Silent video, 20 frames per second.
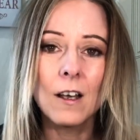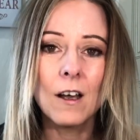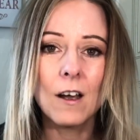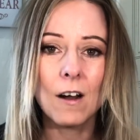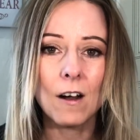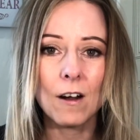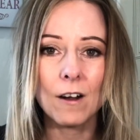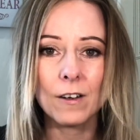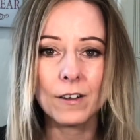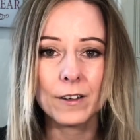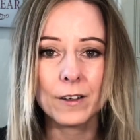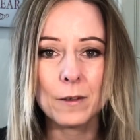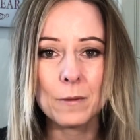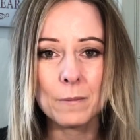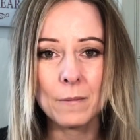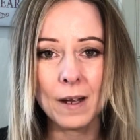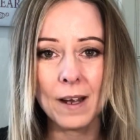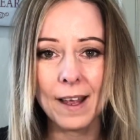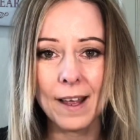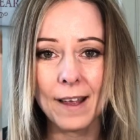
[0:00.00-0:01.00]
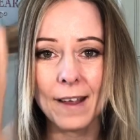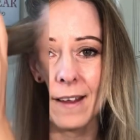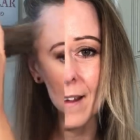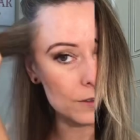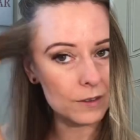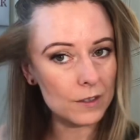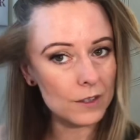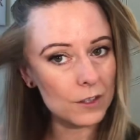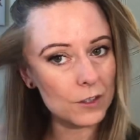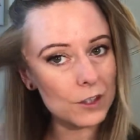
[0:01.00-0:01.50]
on my hair.
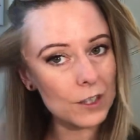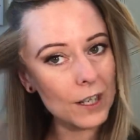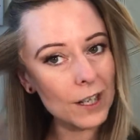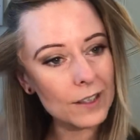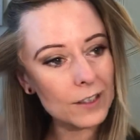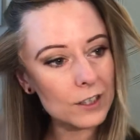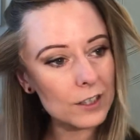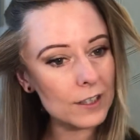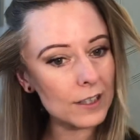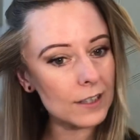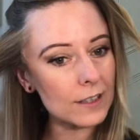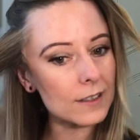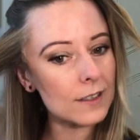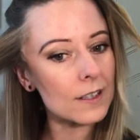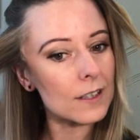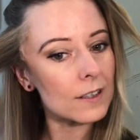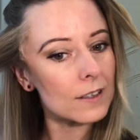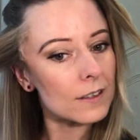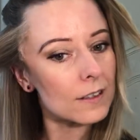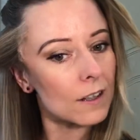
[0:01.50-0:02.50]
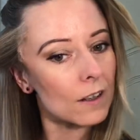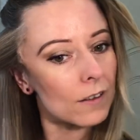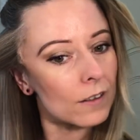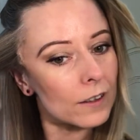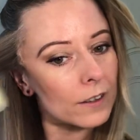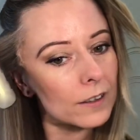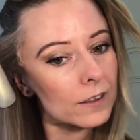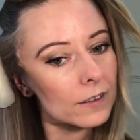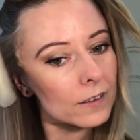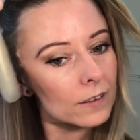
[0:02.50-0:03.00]
Use the GHDs this
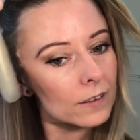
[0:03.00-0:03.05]
side.